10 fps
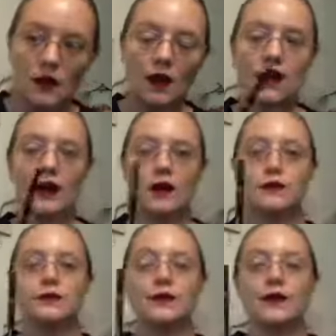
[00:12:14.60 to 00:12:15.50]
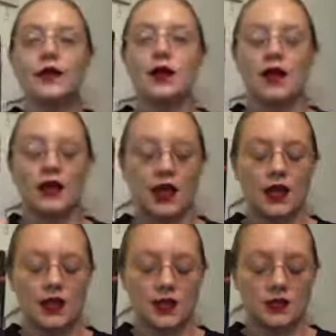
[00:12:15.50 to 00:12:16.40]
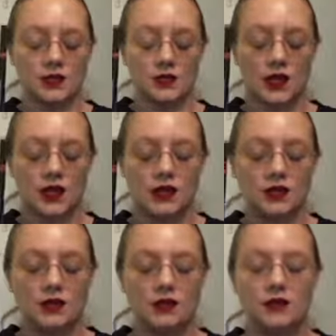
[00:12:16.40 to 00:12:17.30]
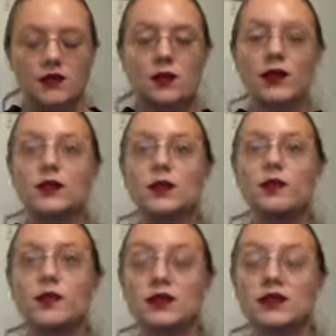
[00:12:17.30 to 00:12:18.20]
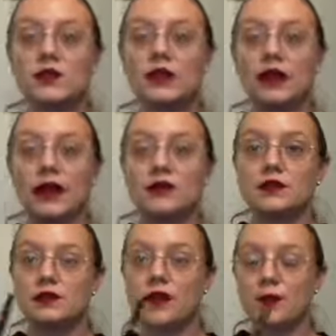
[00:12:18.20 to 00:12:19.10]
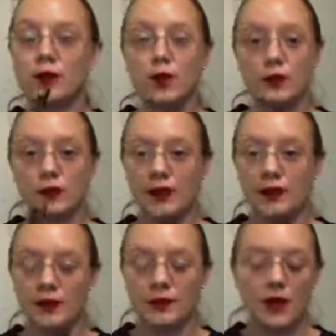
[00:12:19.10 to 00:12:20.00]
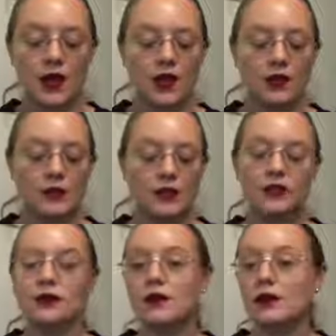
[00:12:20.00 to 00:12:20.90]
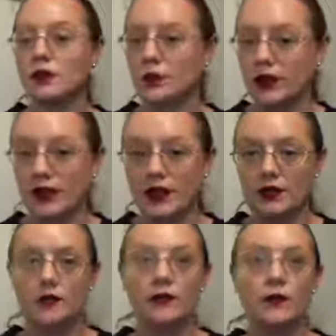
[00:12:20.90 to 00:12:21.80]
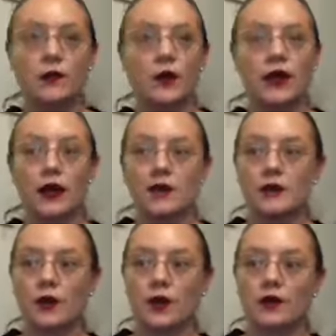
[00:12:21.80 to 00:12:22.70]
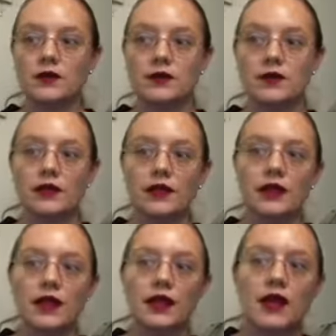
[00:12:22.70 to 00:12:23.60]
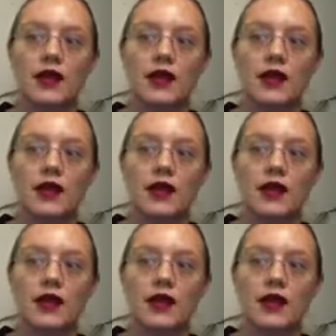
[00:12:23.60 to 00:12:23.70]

Um, and so I do every once in a while like to do that bold red lip, particularly on the weekend or if I'm going out somewhere or something like that.